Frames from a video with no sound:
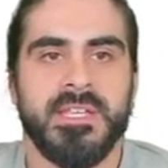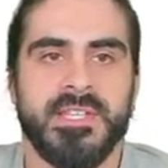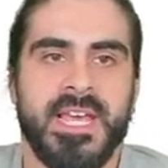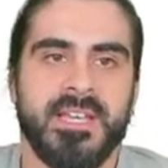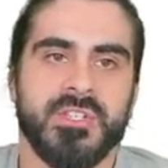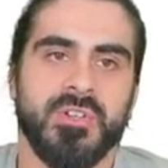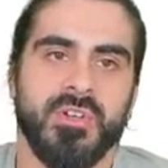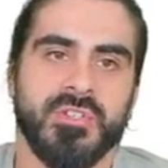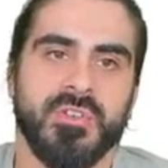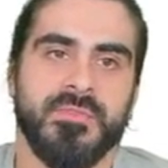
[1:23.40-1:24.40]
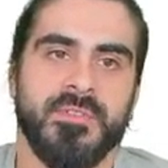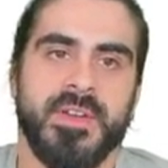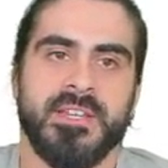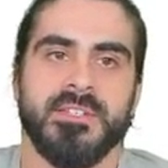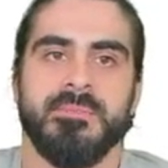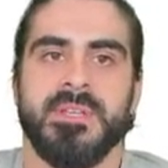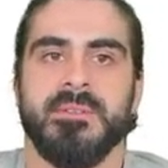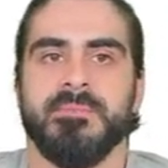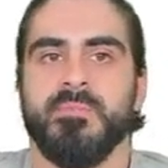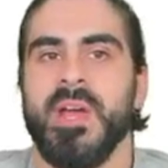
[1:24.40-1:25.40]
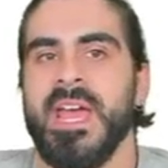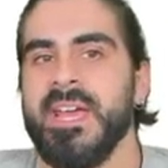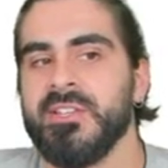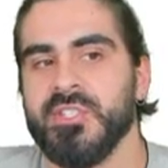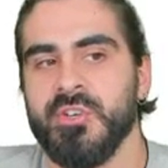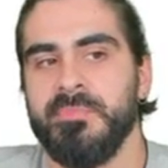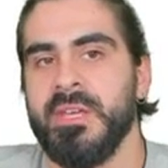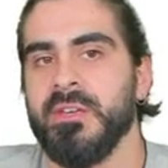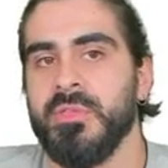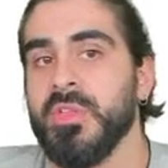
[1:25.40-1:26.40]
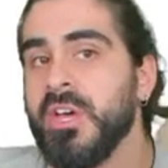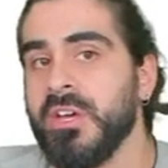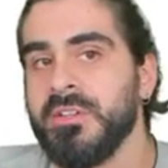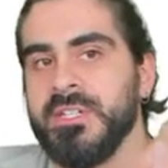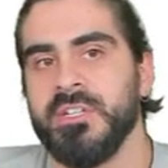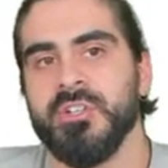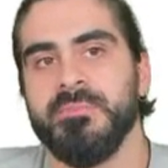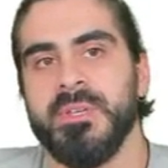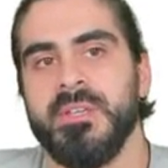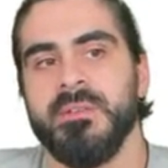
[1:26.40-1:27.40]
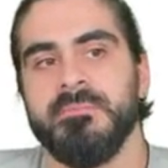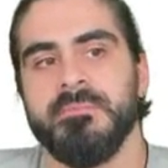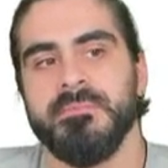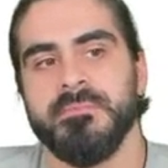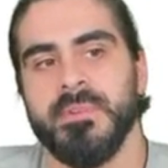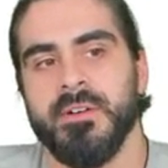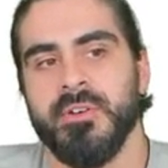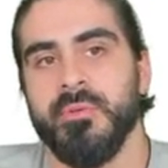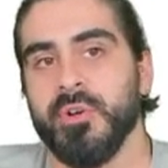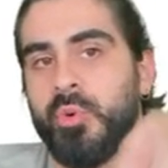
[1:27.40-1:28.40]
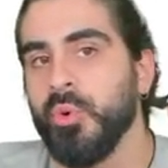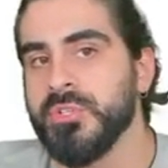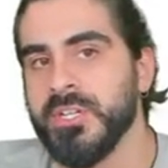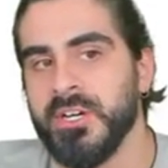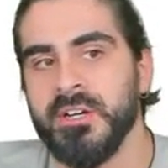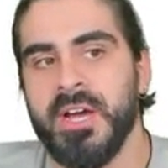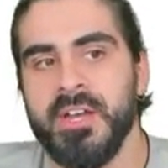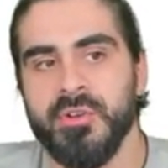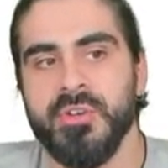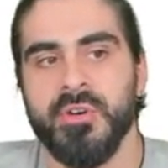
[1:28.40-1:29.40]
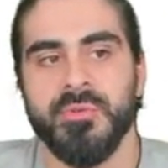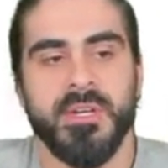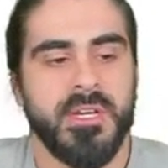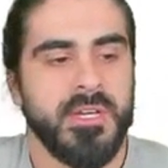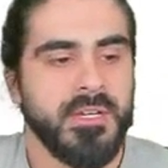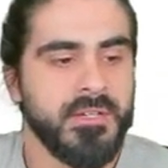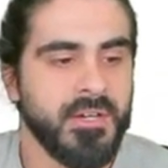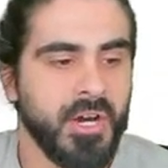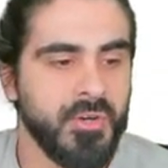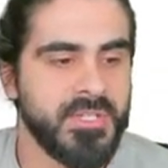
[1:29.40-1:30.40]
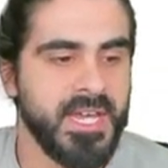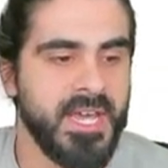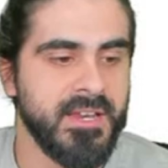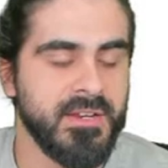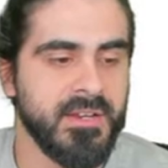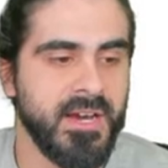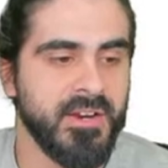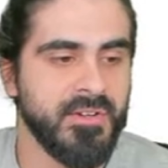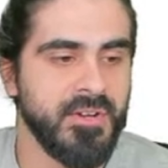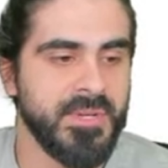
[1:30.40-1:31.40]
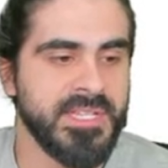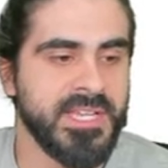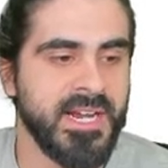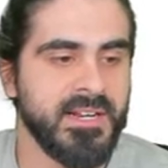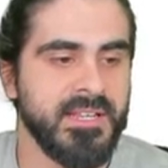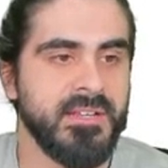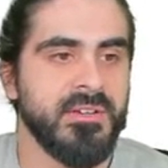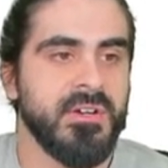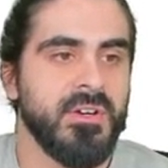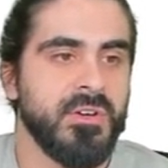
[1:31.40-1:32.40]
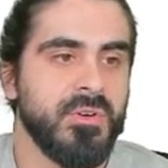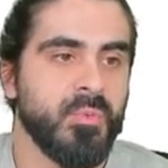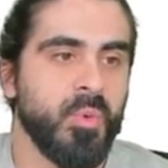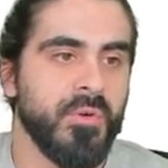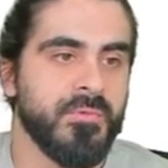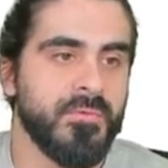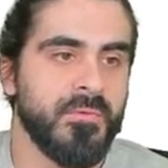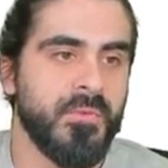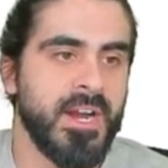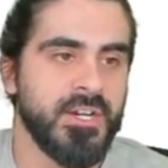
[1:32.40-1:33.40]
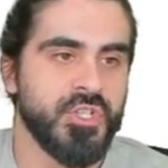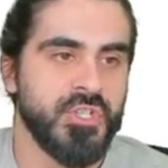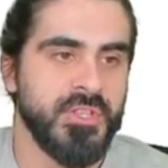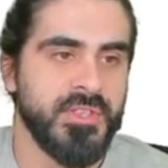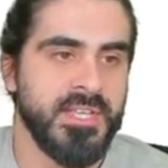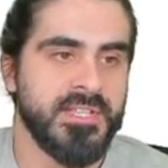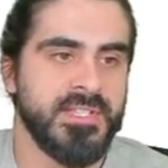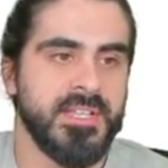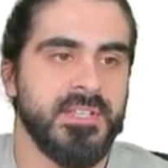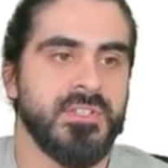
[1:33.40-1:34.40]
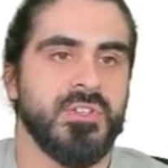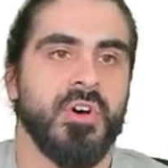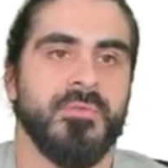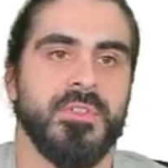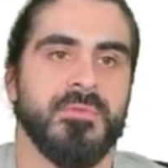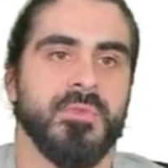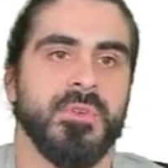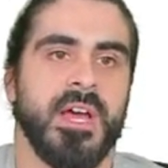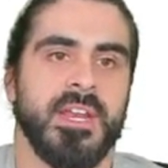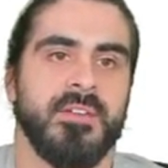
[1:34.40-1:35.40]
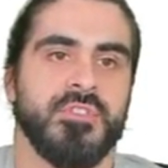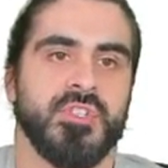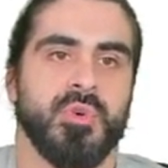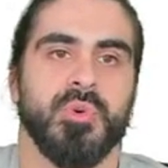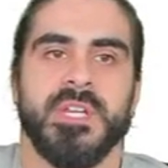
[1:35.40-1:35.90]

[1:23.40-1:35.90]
It's X lots of the vector B, where X could be a third, it could be, I don't know, a quarter, I don't know. O to N, I don't know exactly what fraction this is of the full line. I've just